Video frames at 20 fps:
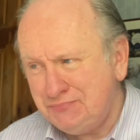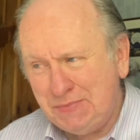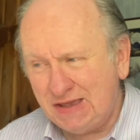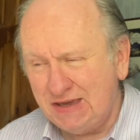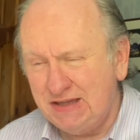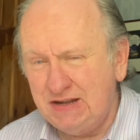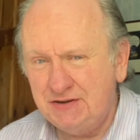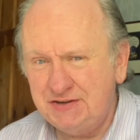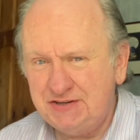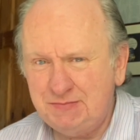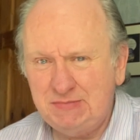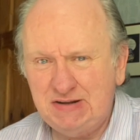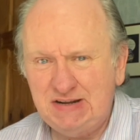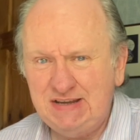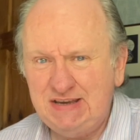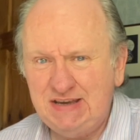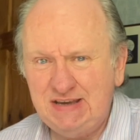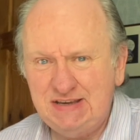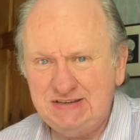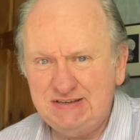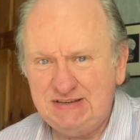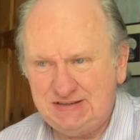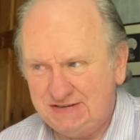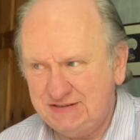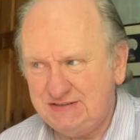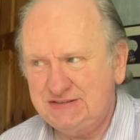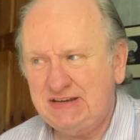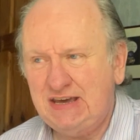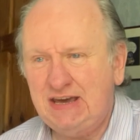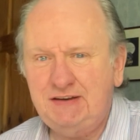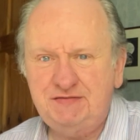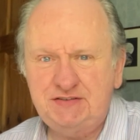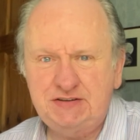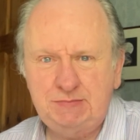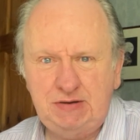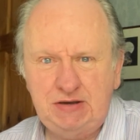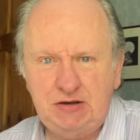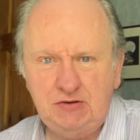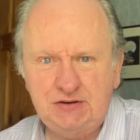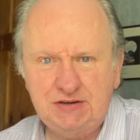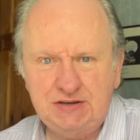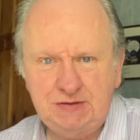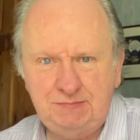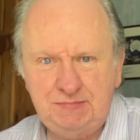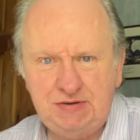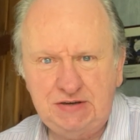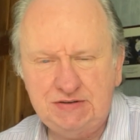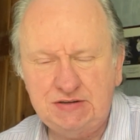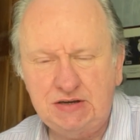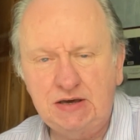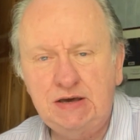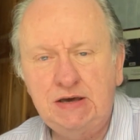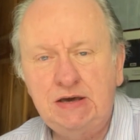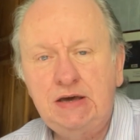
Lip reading: and ultimately it does have to be on a computer.